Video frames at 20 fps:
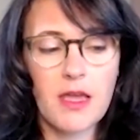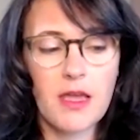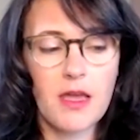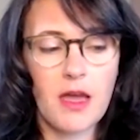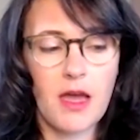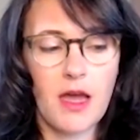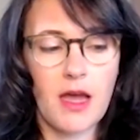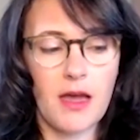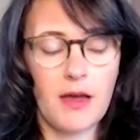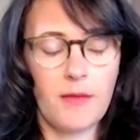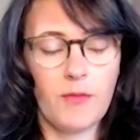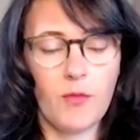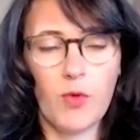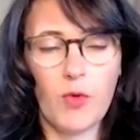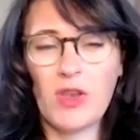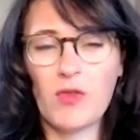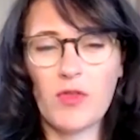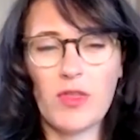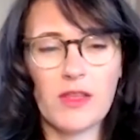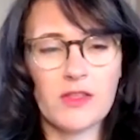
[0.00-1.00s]
We
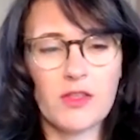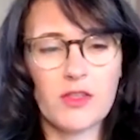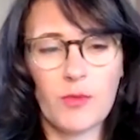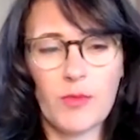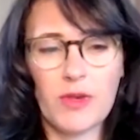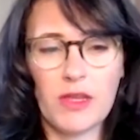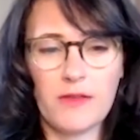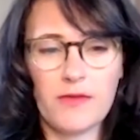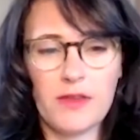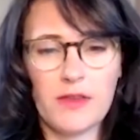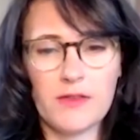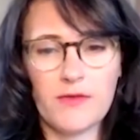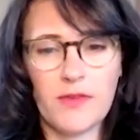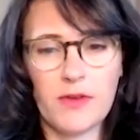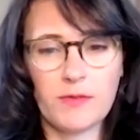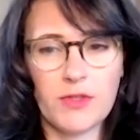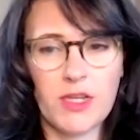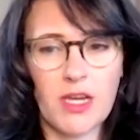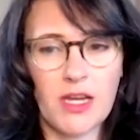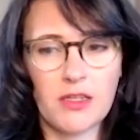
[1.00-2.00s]
know that so many of these
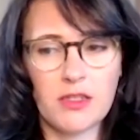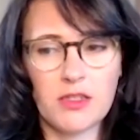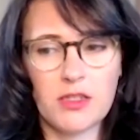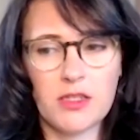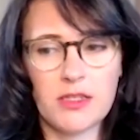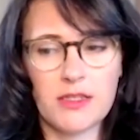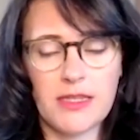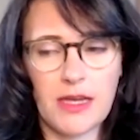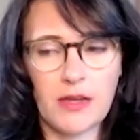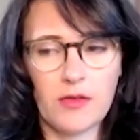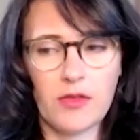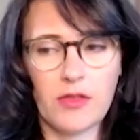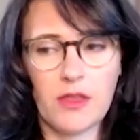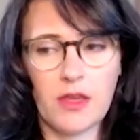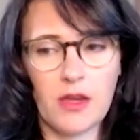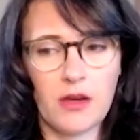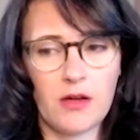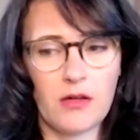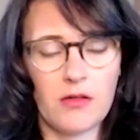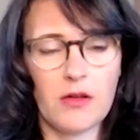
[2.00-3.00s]
film challenges out
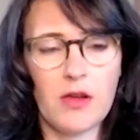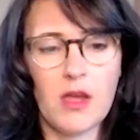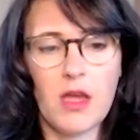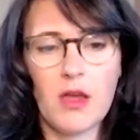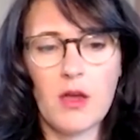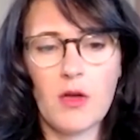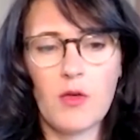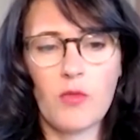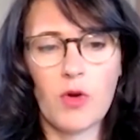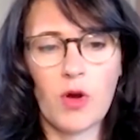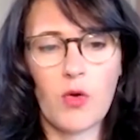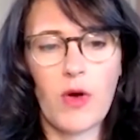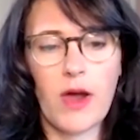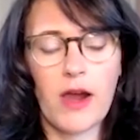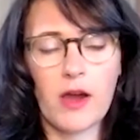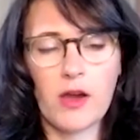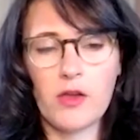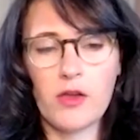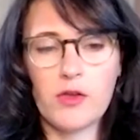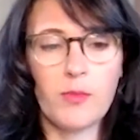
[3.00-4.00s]
there
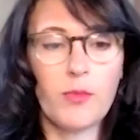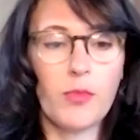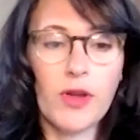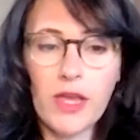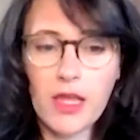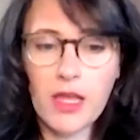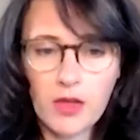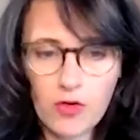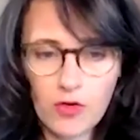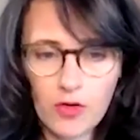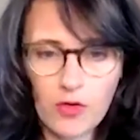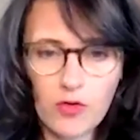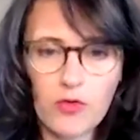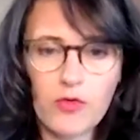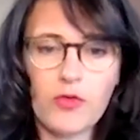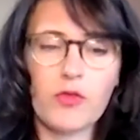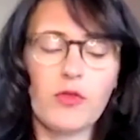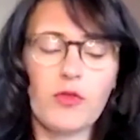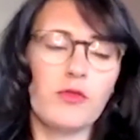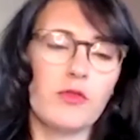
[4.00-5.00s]
require you to bring in your own
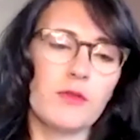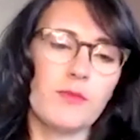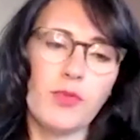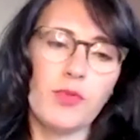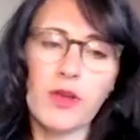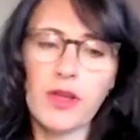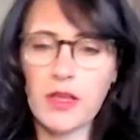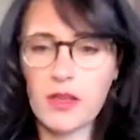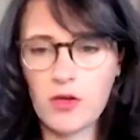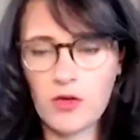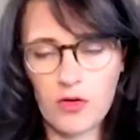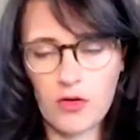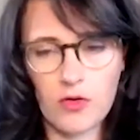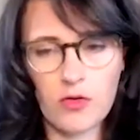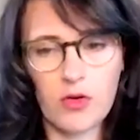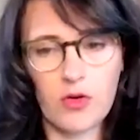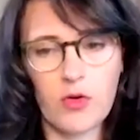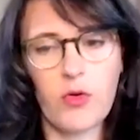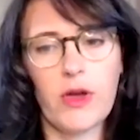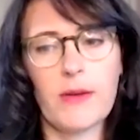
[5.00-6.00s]
crew, to bring in your
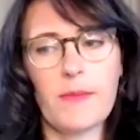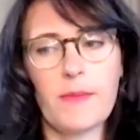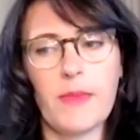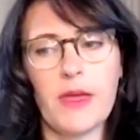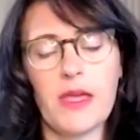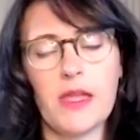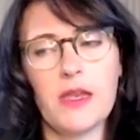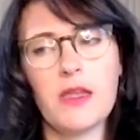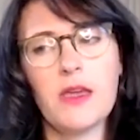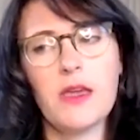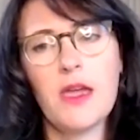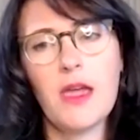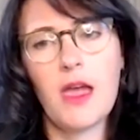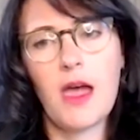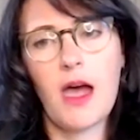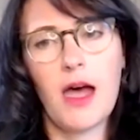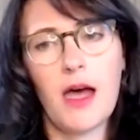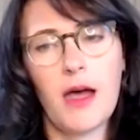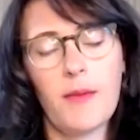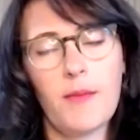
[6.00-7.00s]
own equipment,
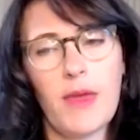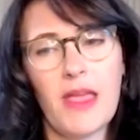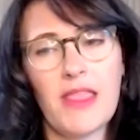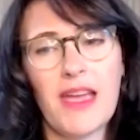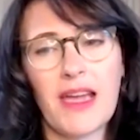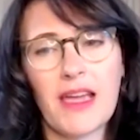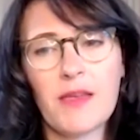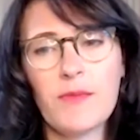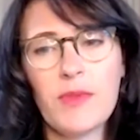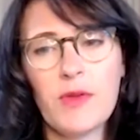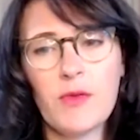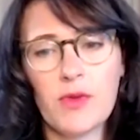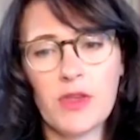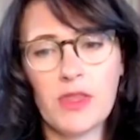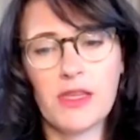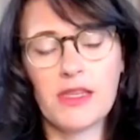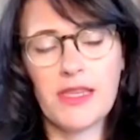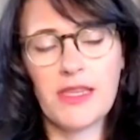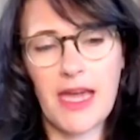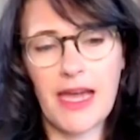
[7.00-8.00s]
and that can be
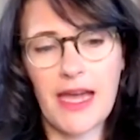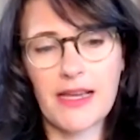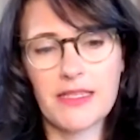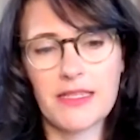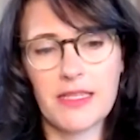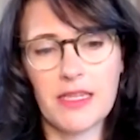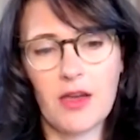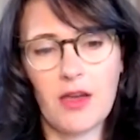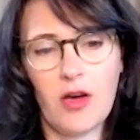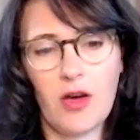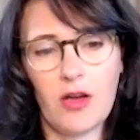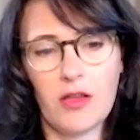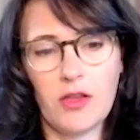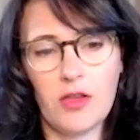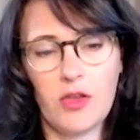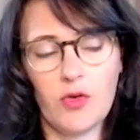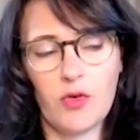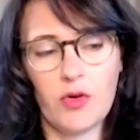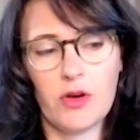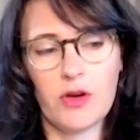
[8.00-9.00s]
really taxing on
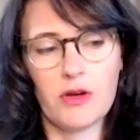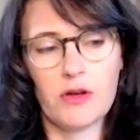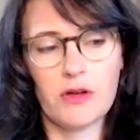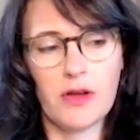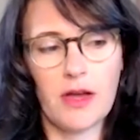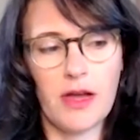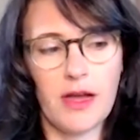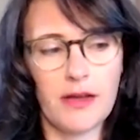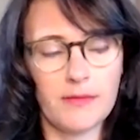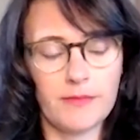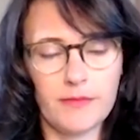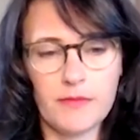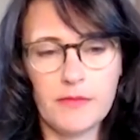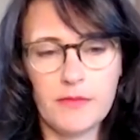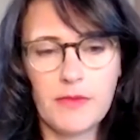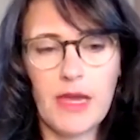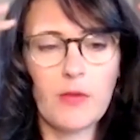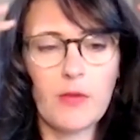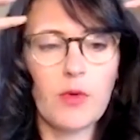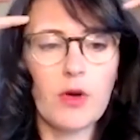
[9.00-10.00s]
your
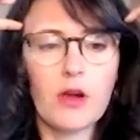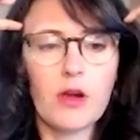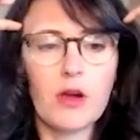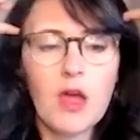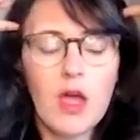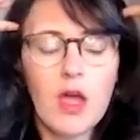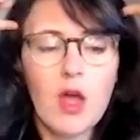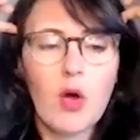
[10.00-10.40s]
network.